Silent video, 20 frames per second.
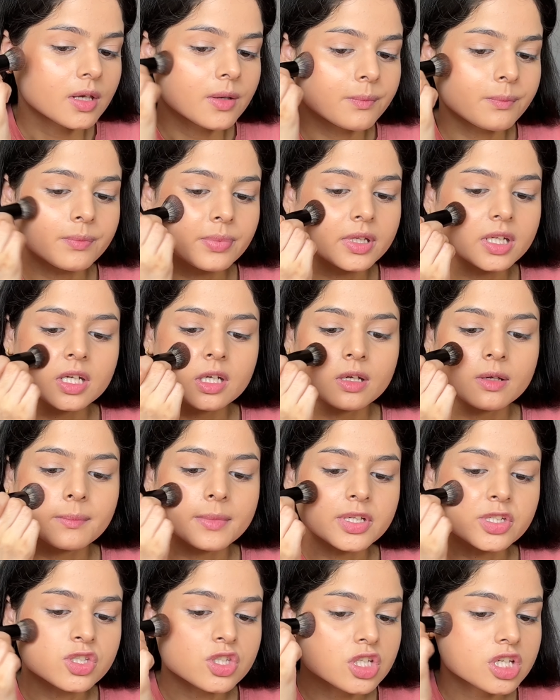put it on
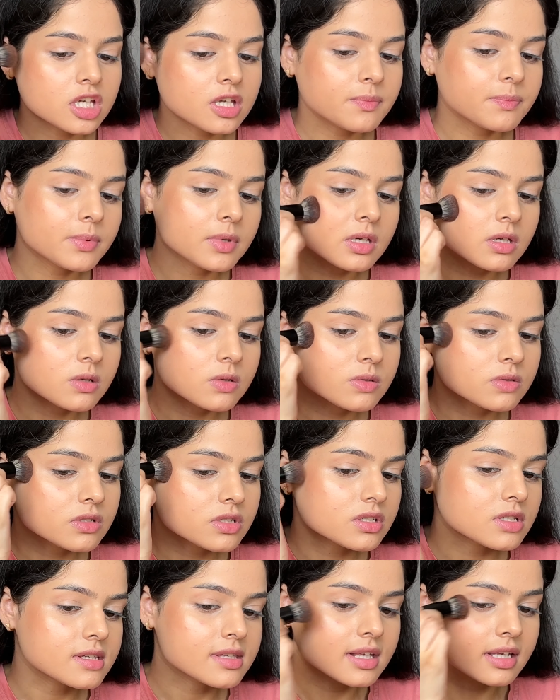my
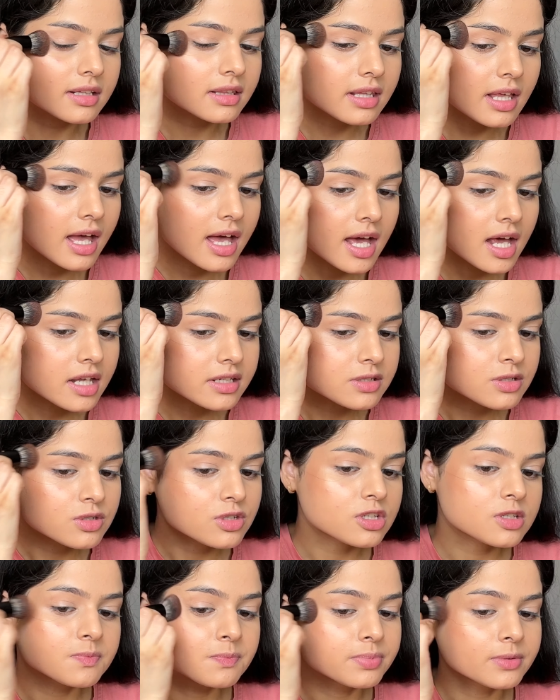cheekbones, just like that, to
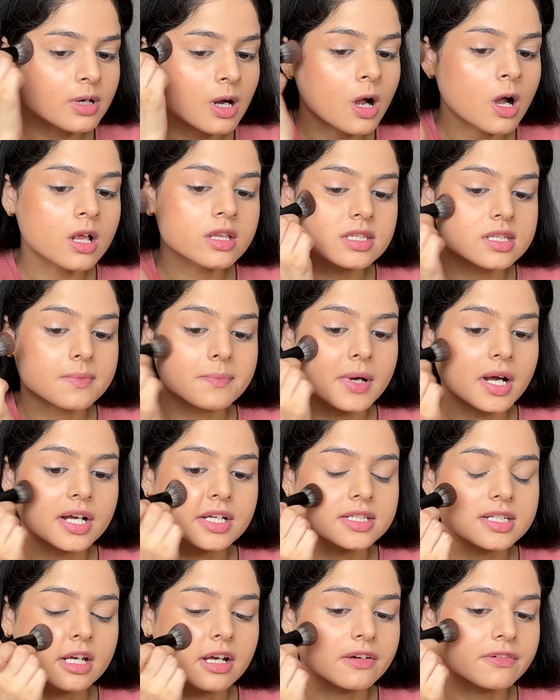just bronze our
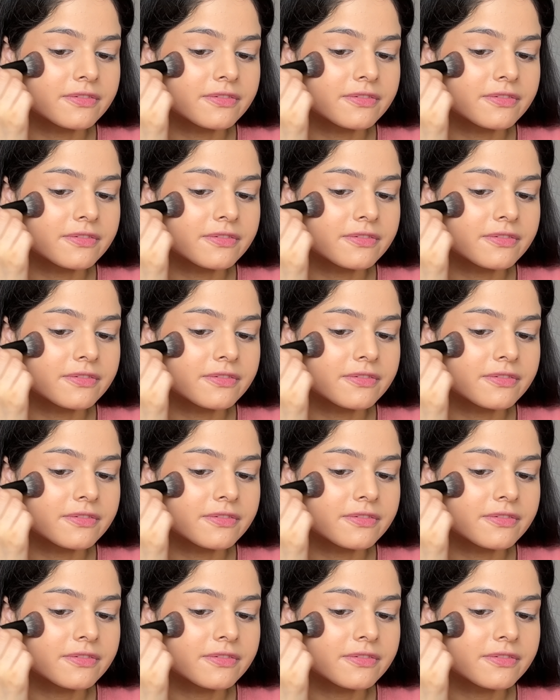entire